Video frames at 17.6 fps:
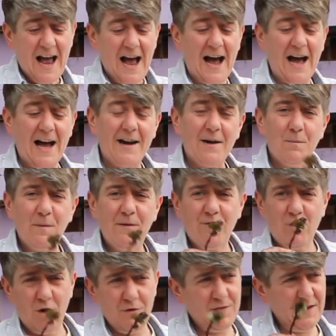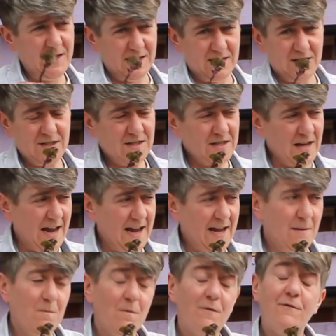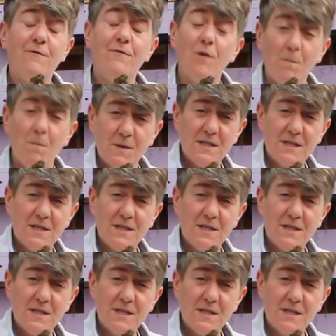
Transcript: and we've got this from